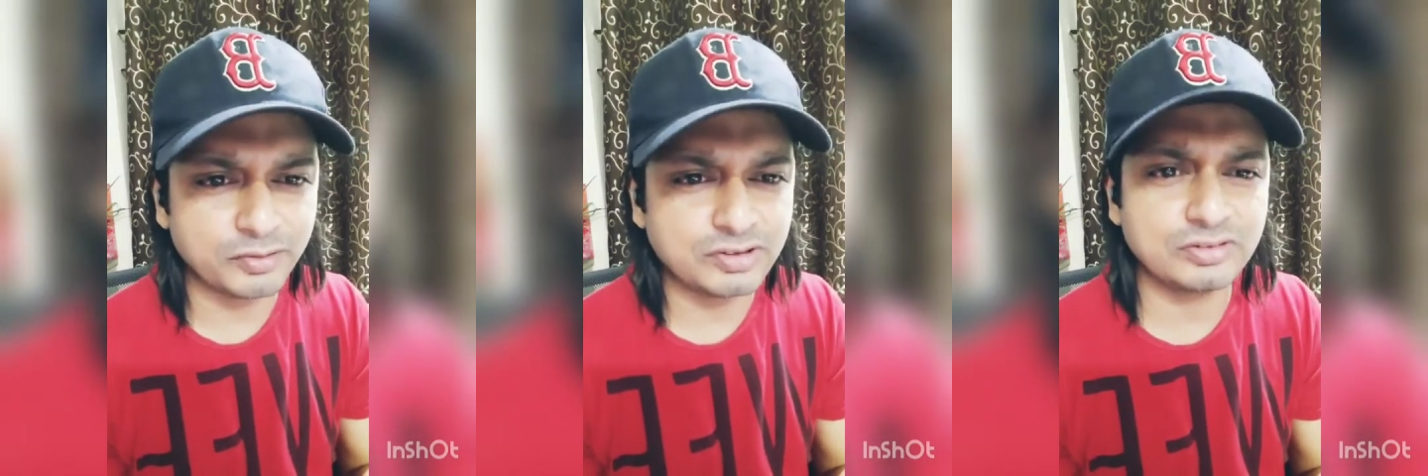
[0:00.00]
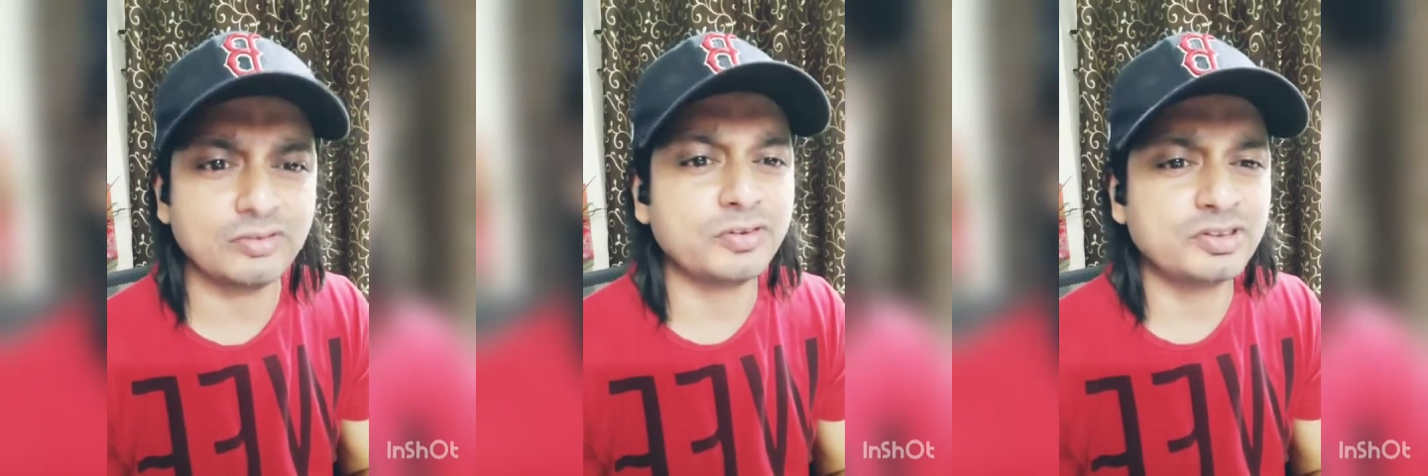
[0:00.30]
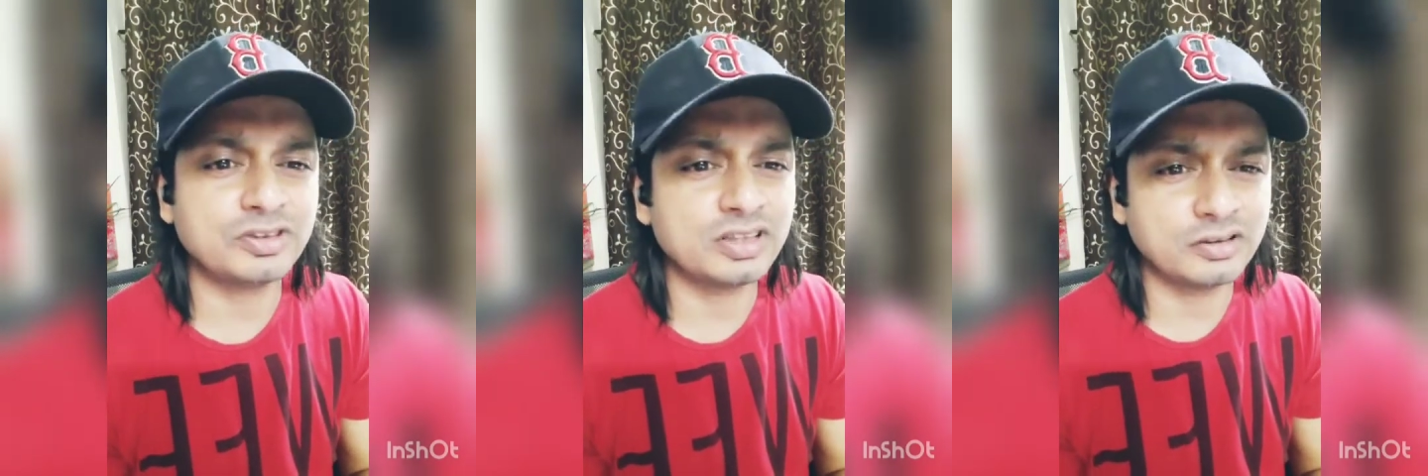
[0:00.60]

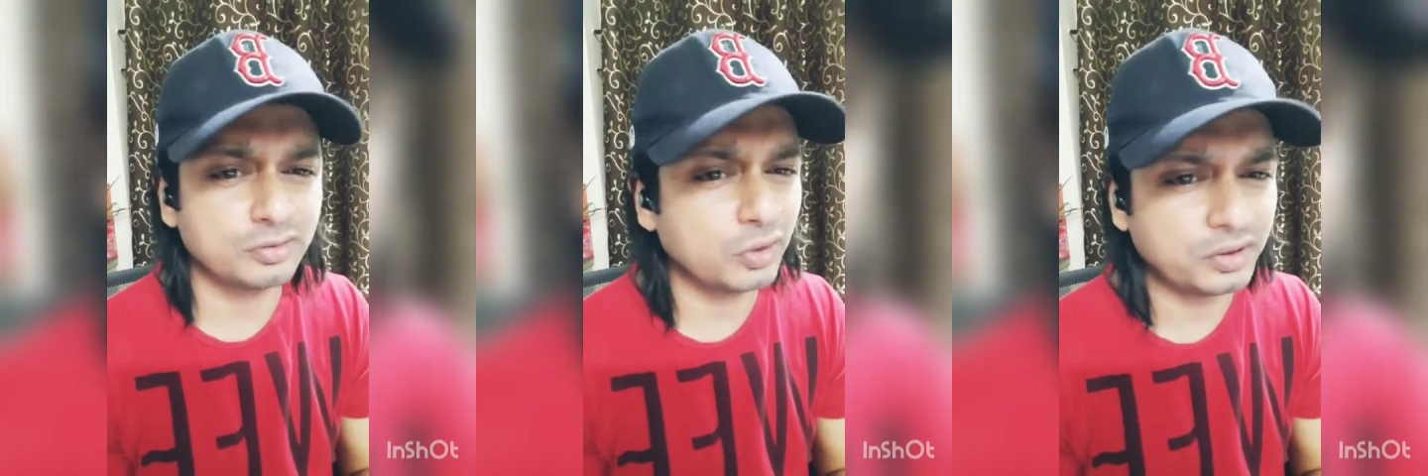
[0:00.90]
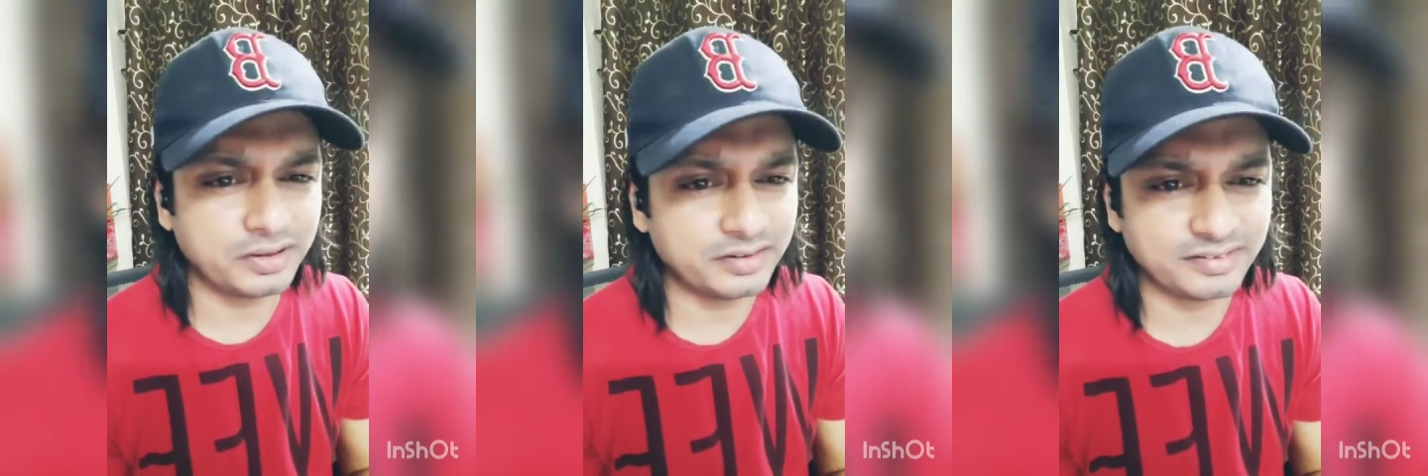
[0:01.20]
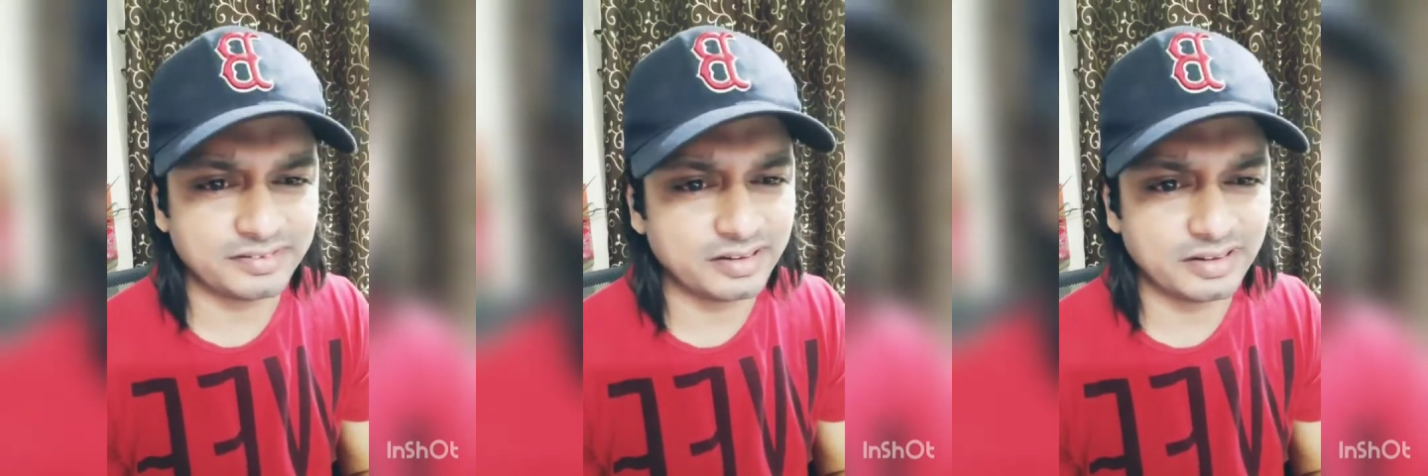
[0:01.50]
which he is not
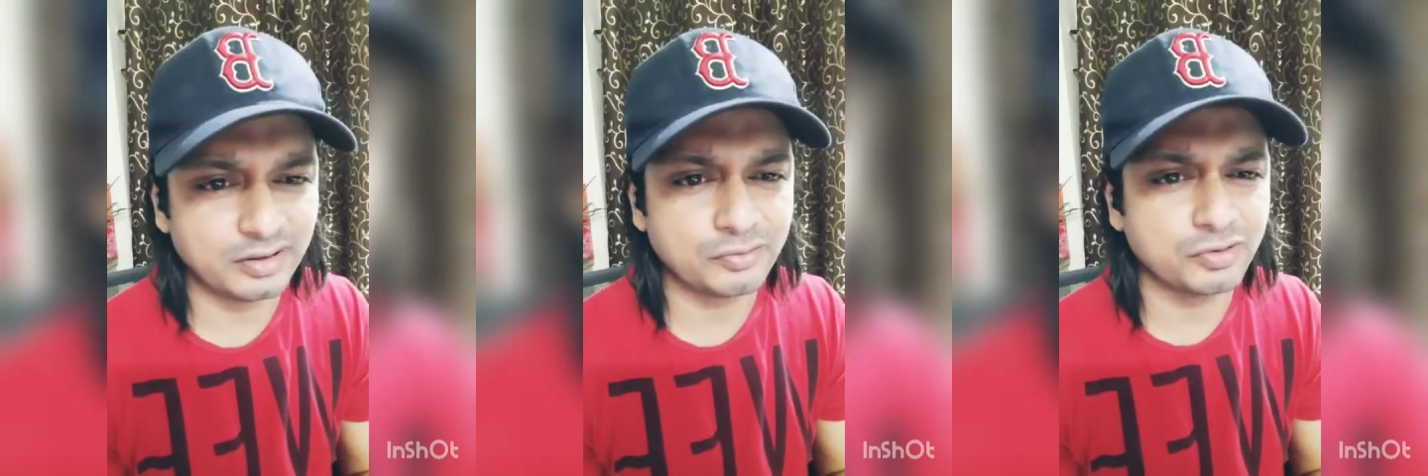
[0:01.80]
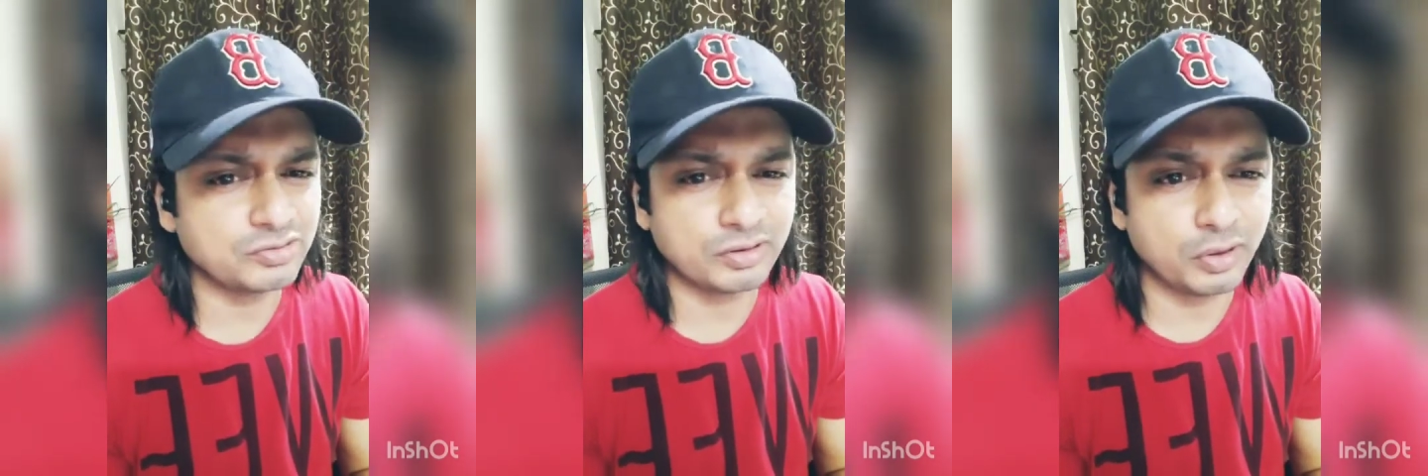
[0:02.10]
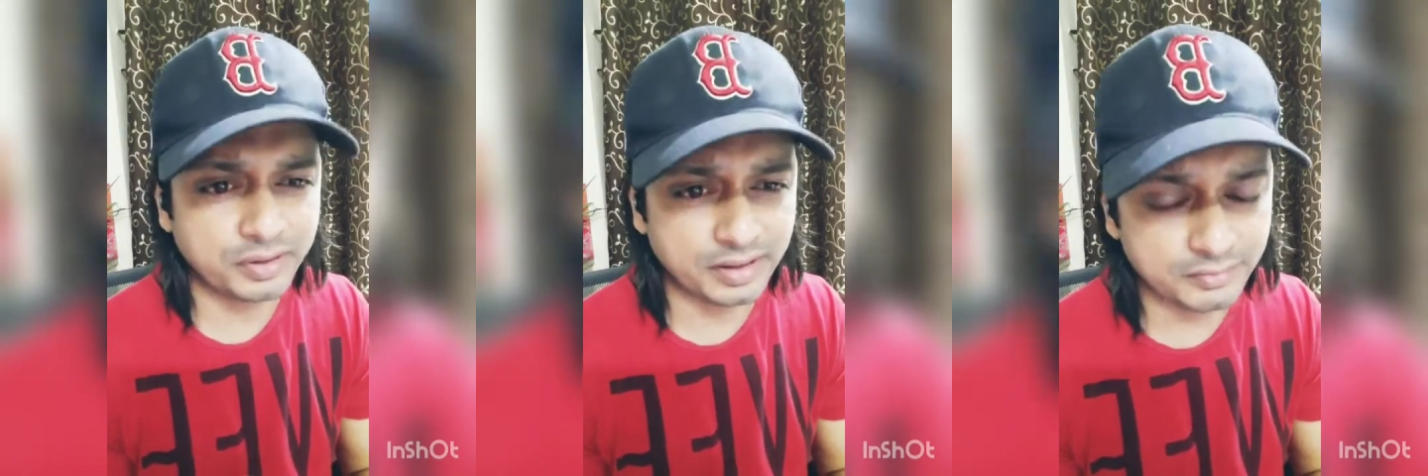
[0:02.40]
interested in and which were
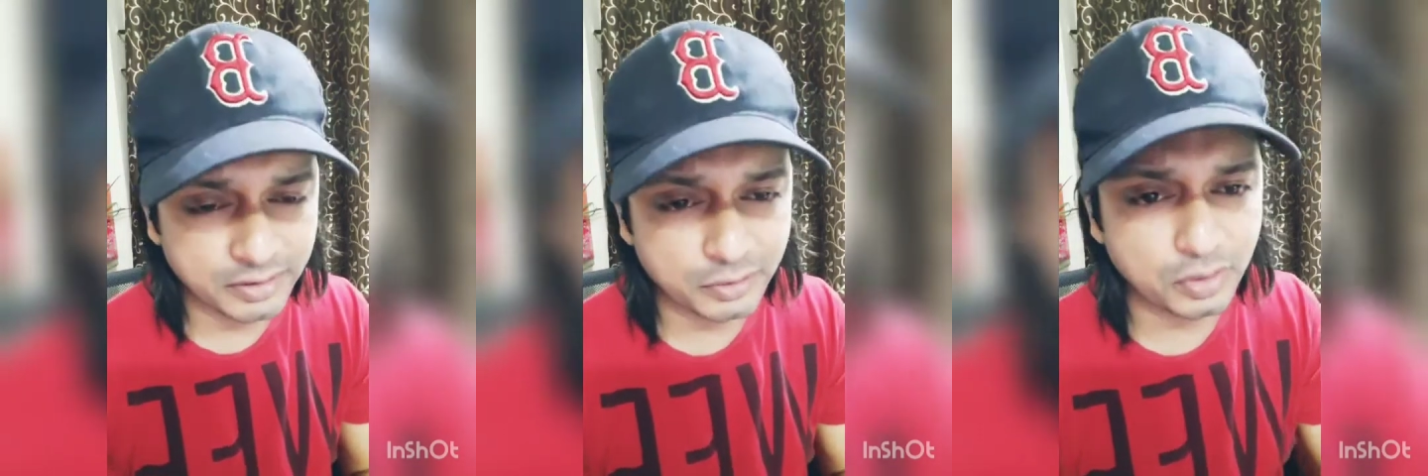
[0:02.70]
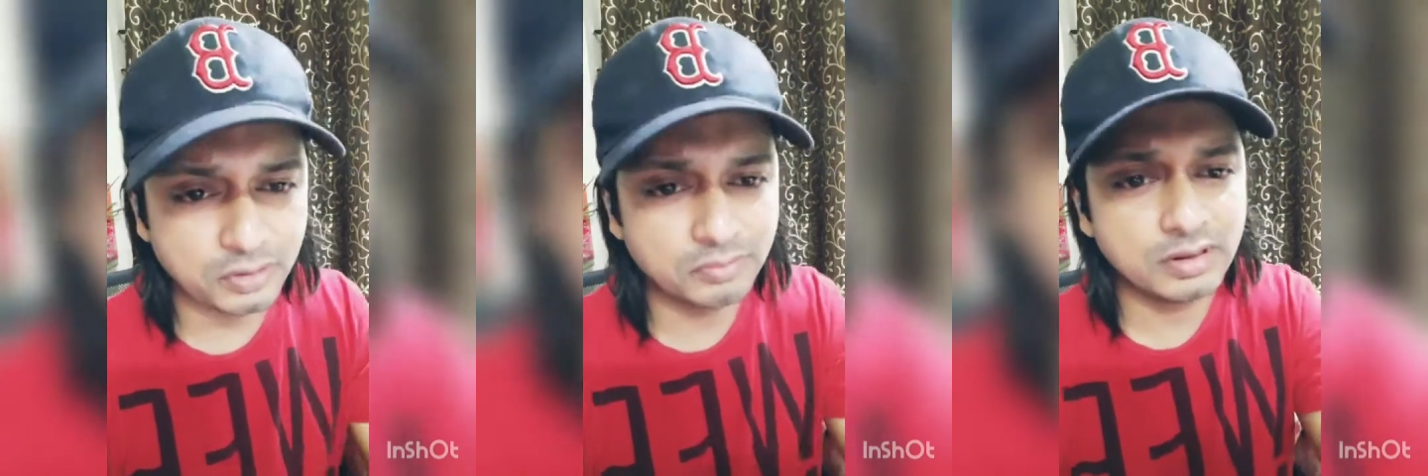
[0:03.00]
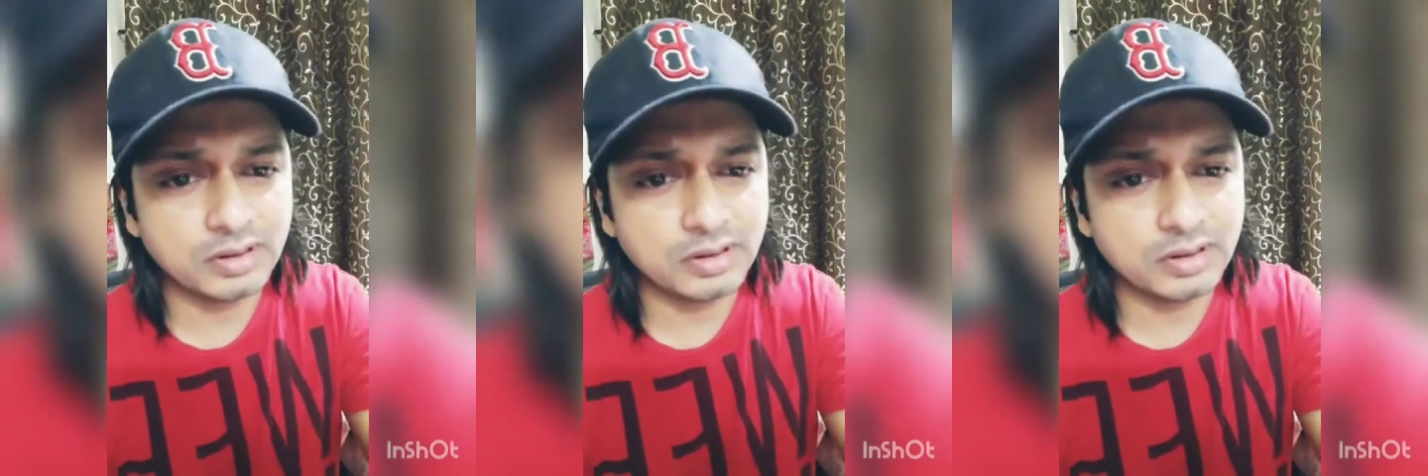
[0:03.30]
not relevant to him.